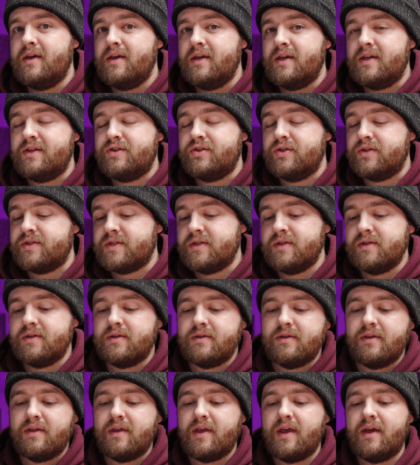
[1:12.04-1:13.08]
is just to
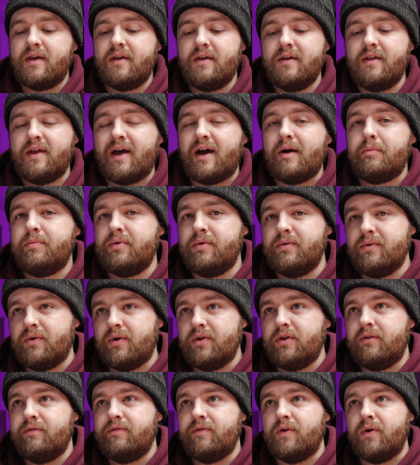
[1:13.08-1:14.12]
get an app on
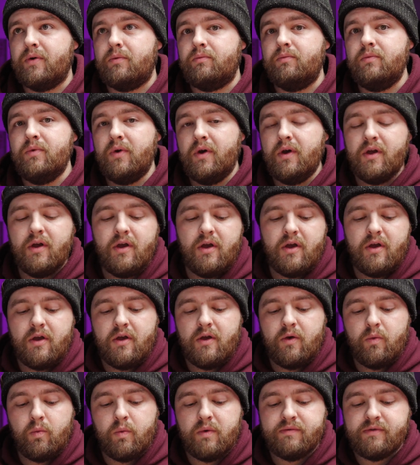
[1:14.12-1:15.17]
your phone
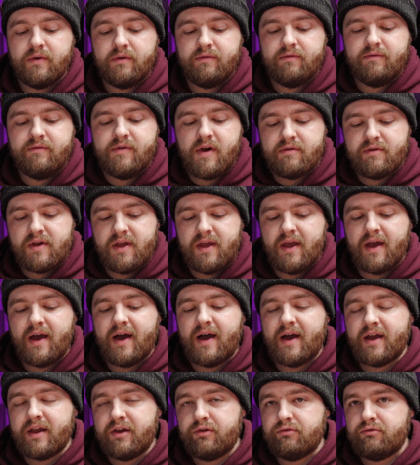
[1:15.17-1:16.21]
with a very
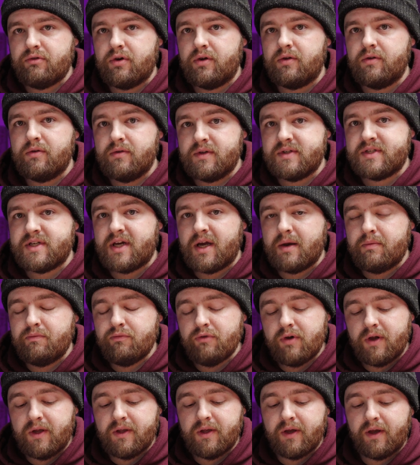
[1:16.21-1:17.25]
accurate time
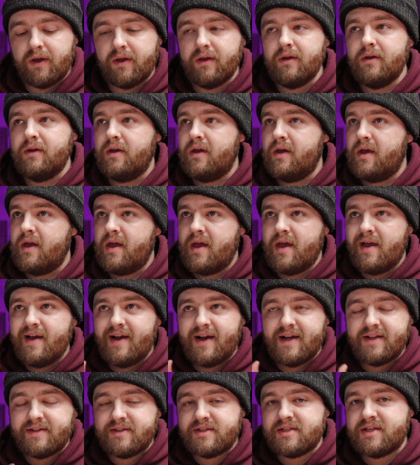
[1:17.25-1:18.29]
reading
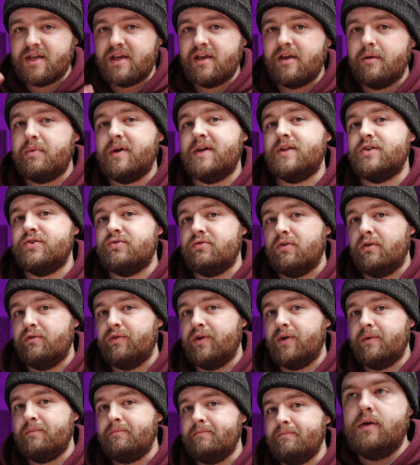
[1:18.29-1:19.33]
and take a picture of
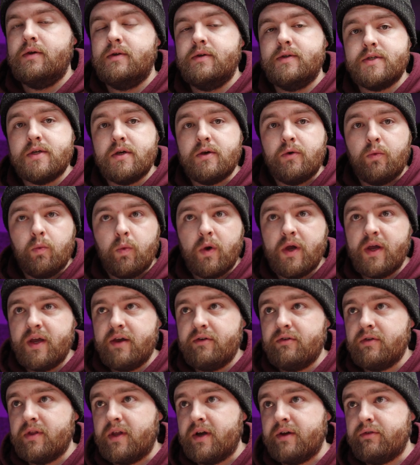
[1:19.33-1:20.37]
it. So we're here
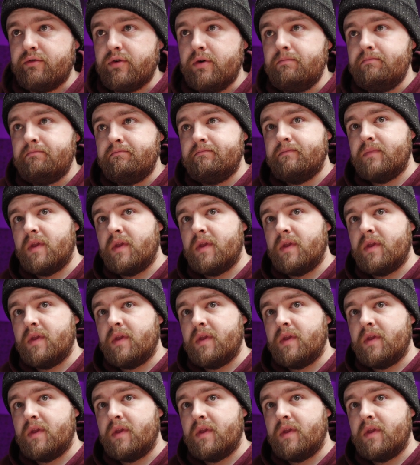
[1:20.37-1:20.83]
in Lightroom